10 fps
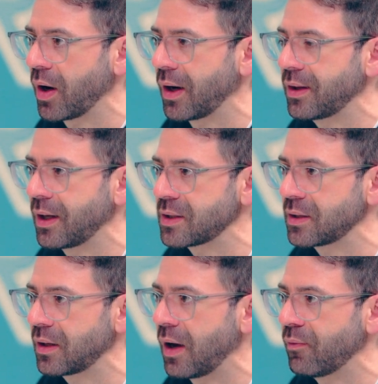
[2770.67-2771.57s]
I think
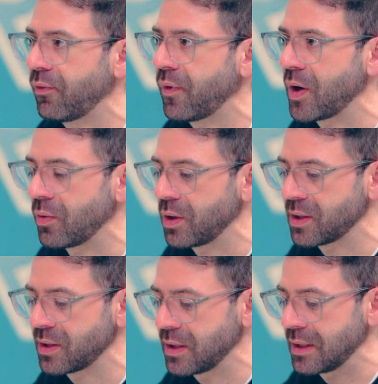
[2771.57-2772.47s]
it's unfair to really
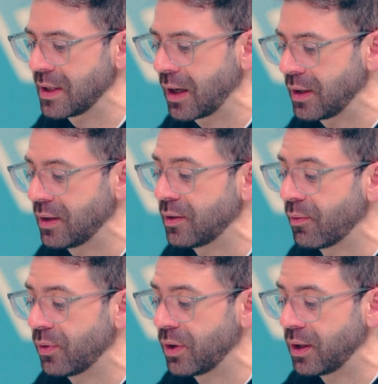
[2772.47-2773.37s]
see exactly
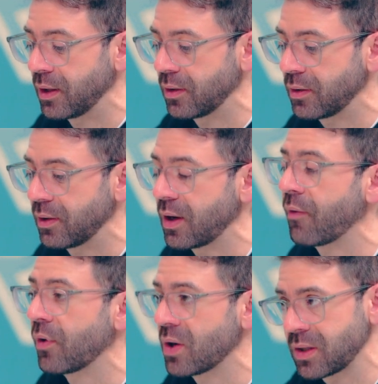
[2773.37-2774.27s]
the
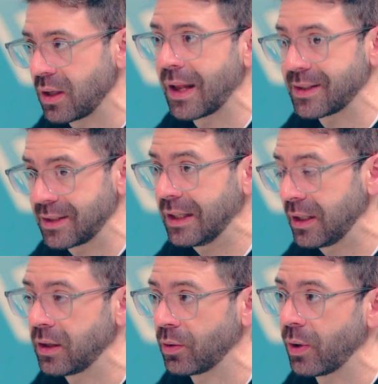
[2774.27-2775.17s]
diversity that's
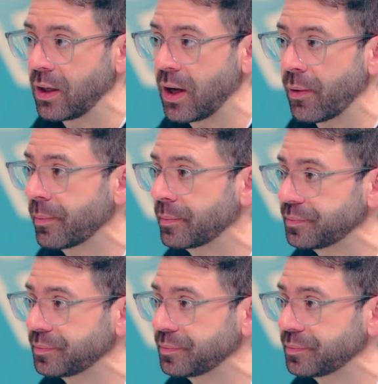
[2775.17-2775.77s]
here right now.